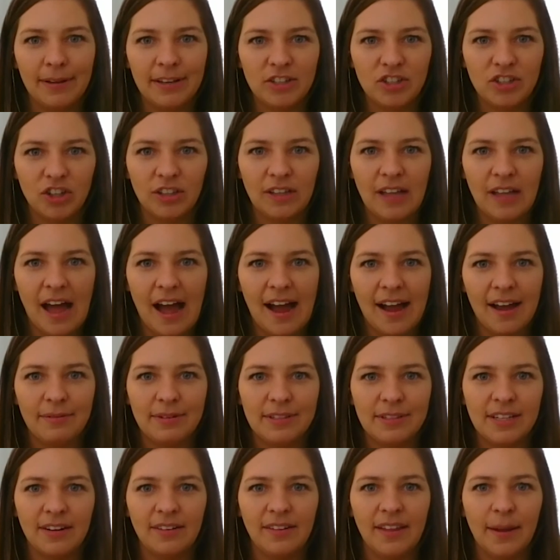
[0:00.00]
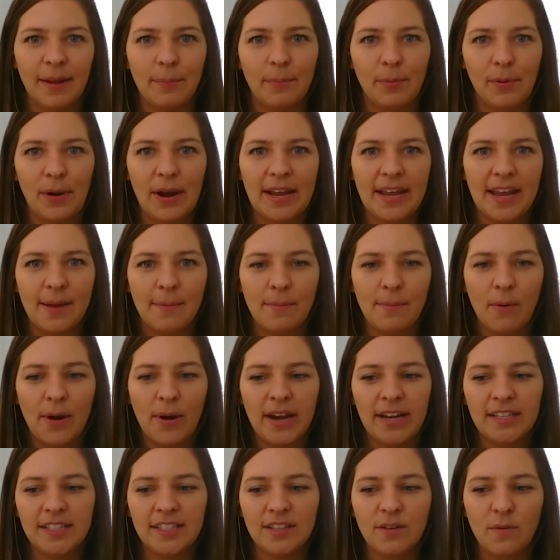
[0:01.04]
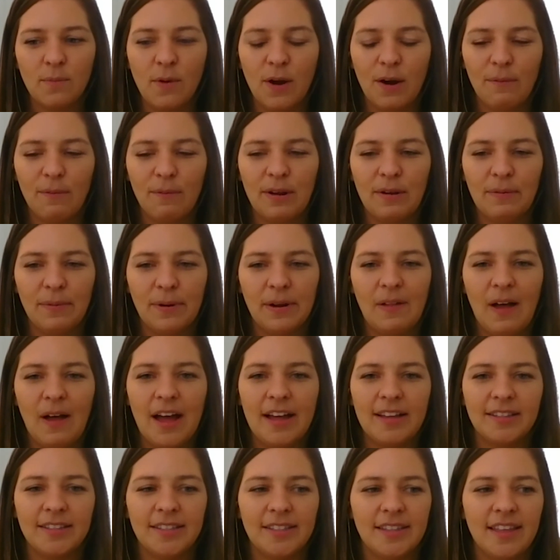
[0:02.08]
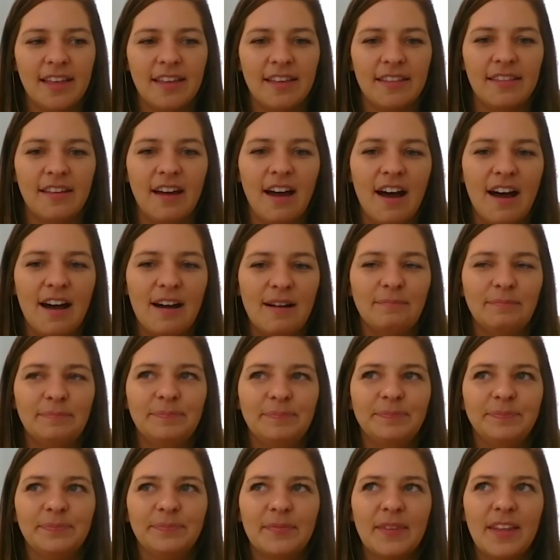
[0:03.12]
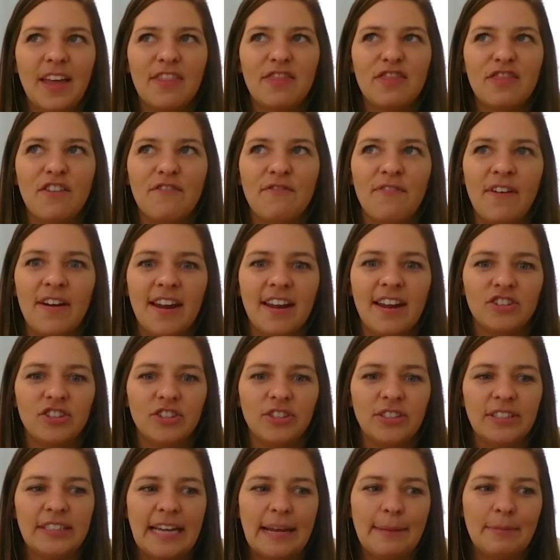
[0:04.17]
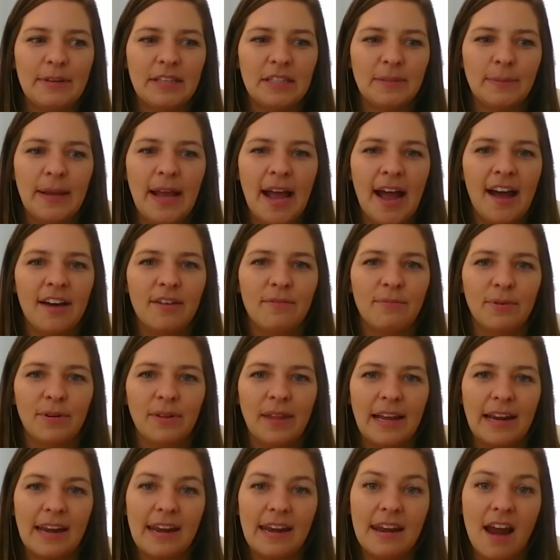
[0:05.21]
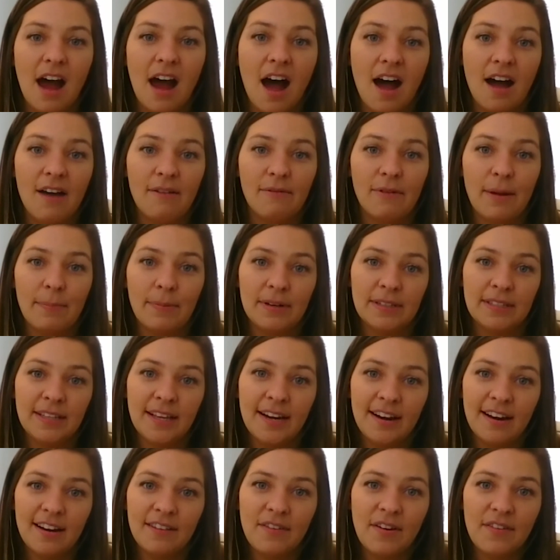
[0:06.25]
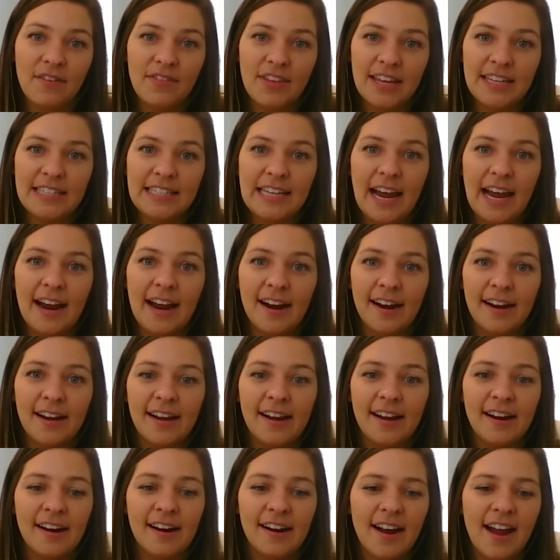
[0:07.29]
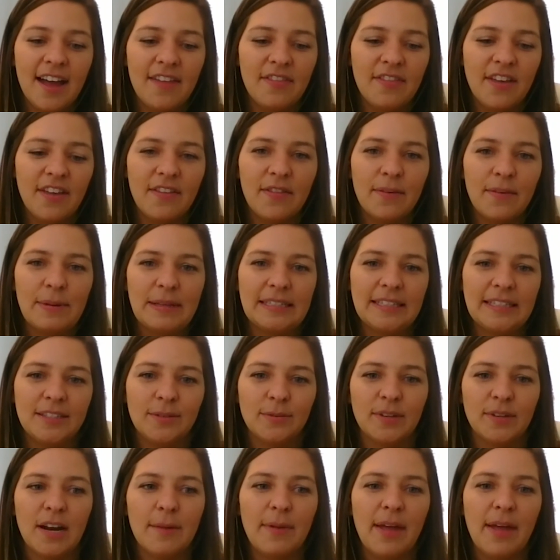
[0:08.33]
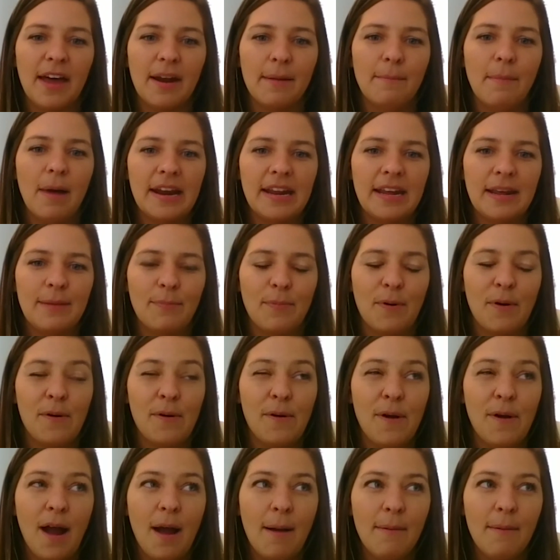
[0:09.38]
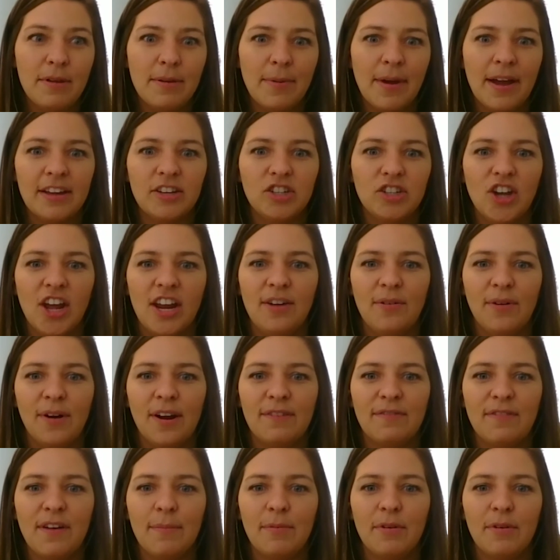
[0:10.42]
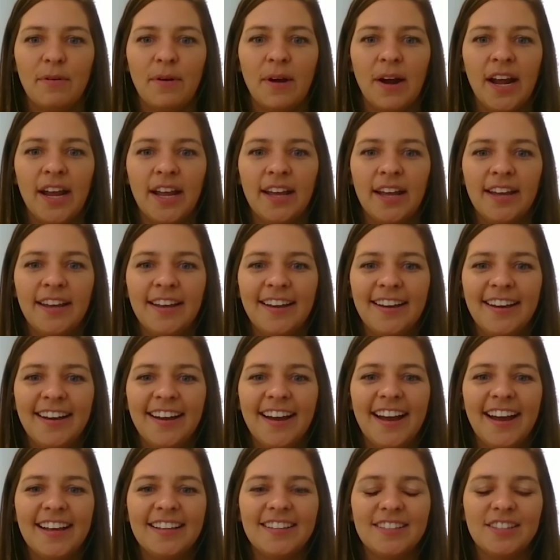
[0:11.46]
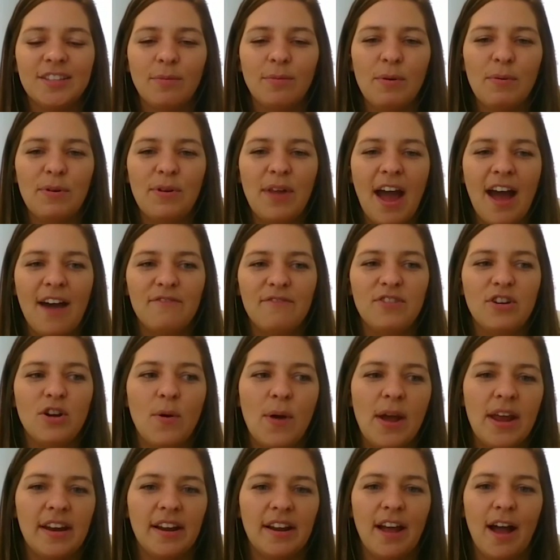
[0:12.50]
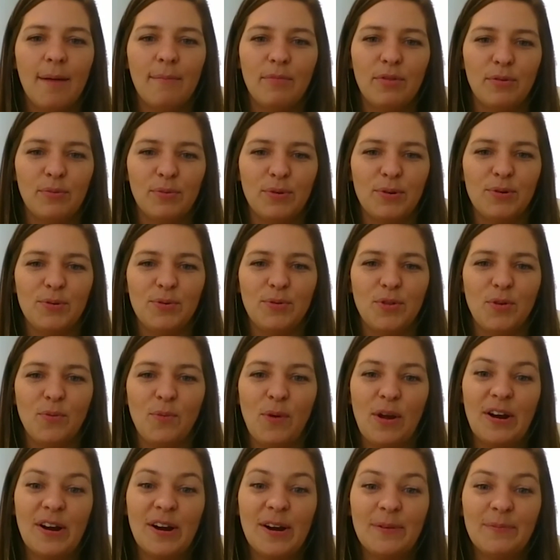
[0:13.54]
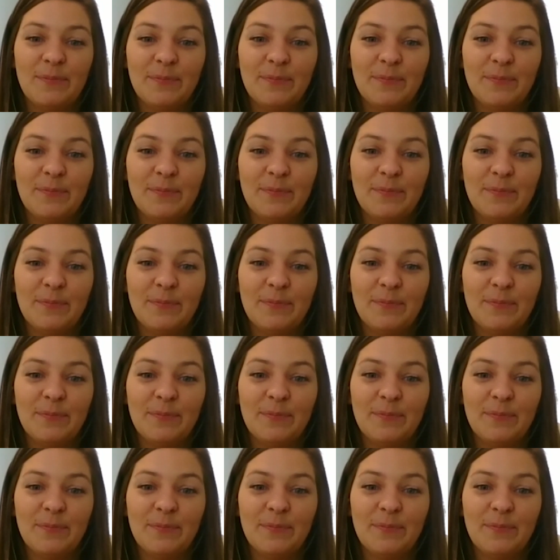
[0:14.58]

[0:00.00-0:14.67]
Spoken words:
July was our breaking point, where we realized that the financial statements we had were not representative of the entire year, and that the business was going to be out of money probably by January, February. And so we would have no income through the winter.